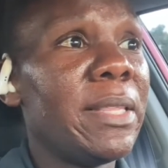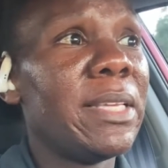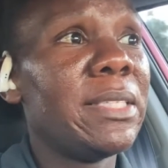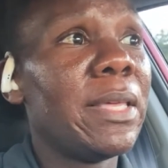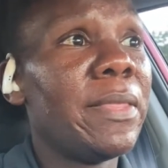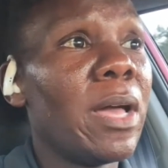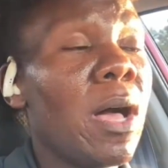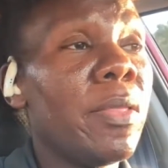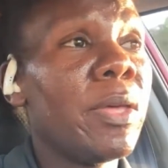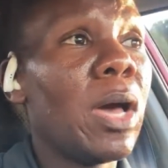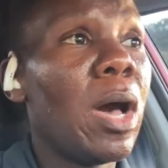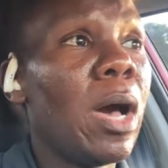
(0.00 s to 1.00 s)
They said they called
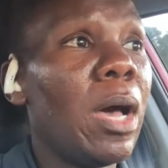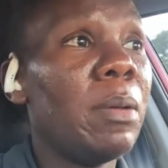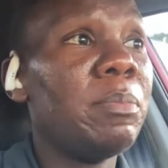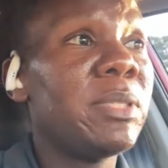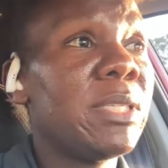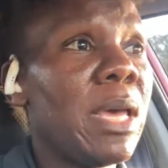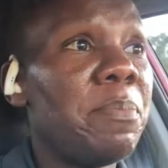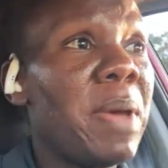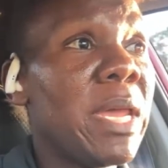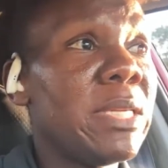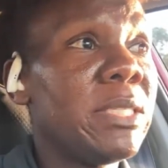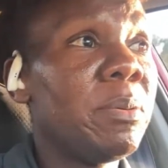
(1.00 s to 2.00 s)
the cops and
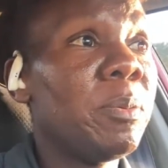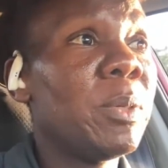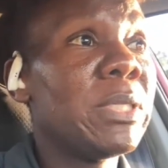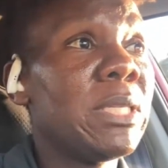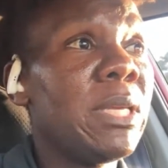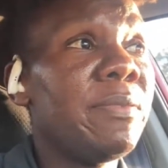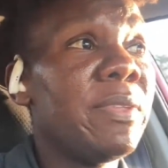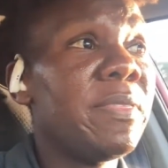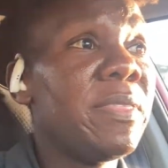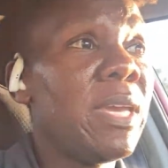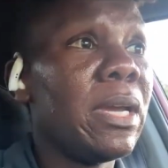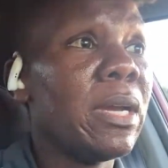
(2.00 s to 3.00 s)
management wasn't
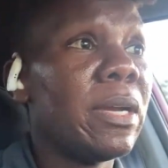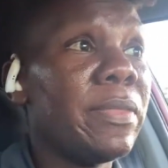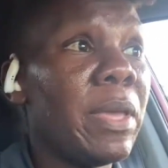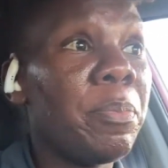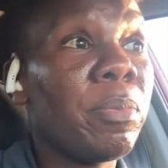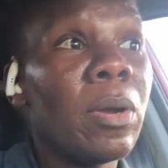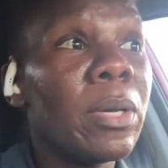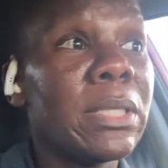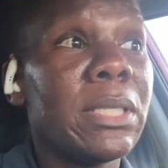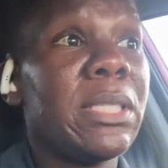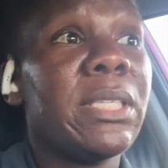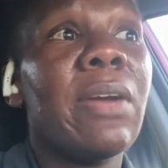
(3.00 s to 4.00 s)
even there. They broke
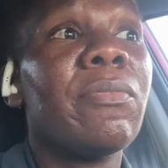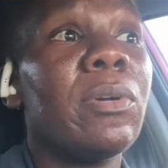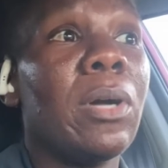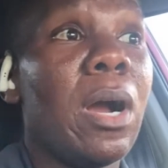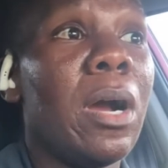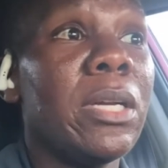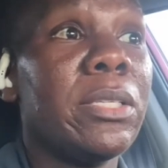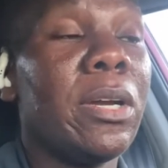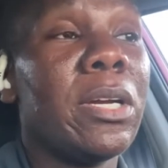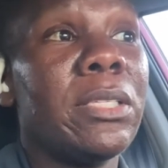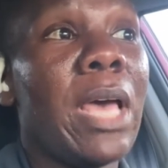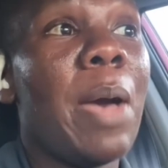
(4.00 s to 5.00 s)
into several cars.
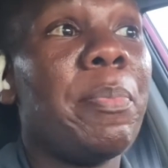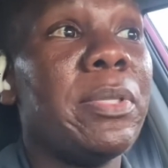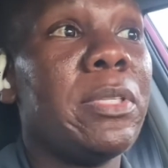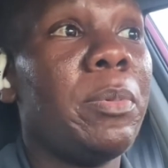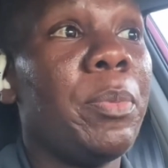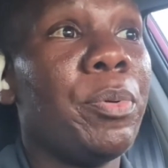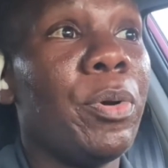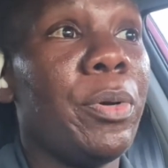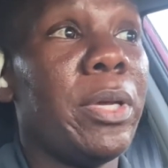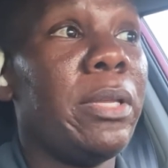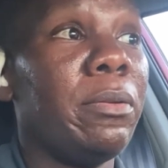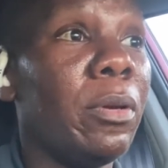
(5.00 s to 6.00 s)
Hers happened to be
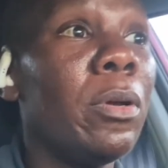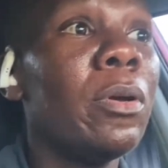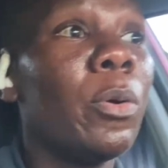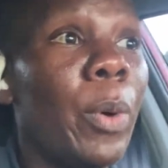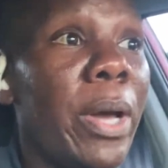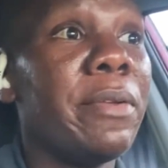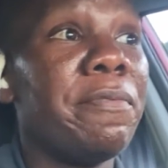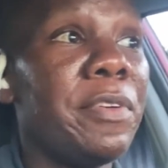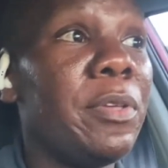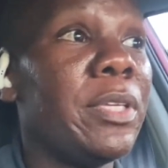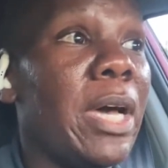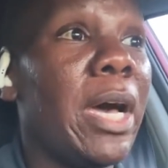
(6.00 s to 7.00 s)
broken quite a
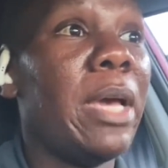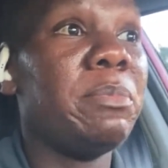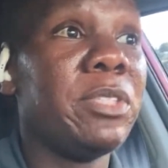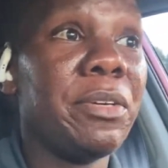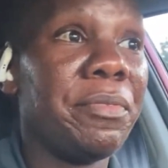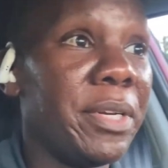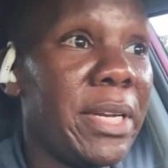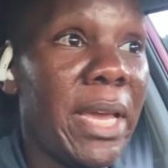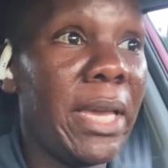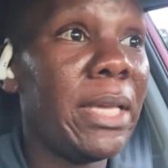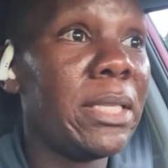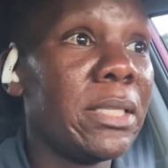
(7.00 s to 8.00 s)
few times, different
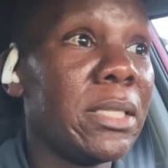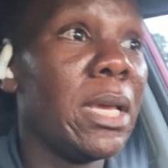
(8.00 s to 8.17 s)
nights.